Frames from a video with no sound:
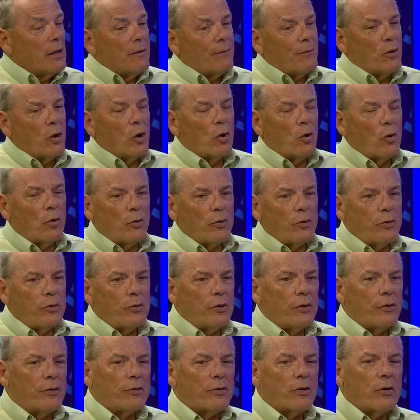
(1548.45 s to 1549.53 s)
no, you
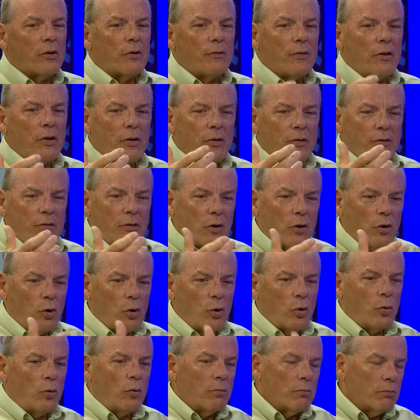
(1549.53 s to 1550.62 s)
deserve this
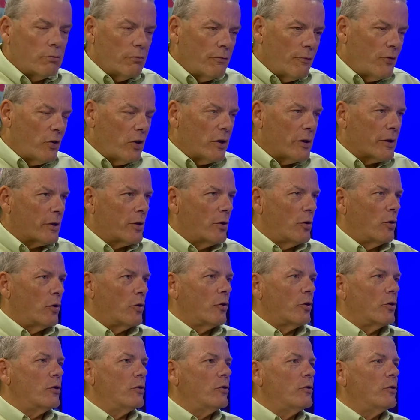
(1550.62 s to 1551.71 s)
new vehicle
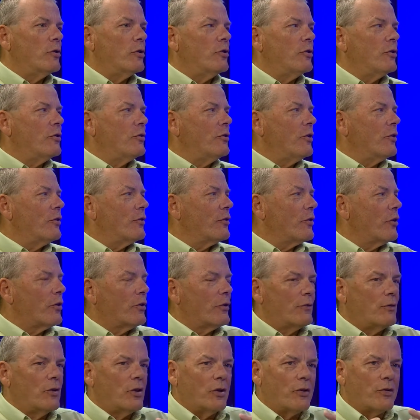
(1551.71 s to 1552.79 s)
or you
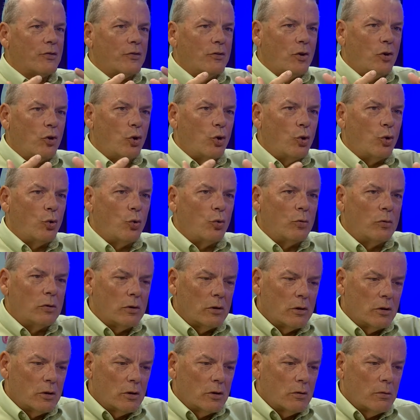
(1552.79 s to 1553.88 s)
deserve this new
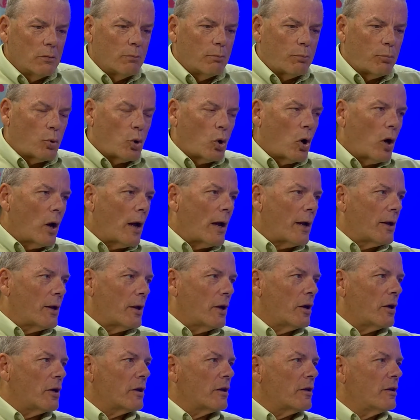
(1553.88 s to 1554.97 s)
product.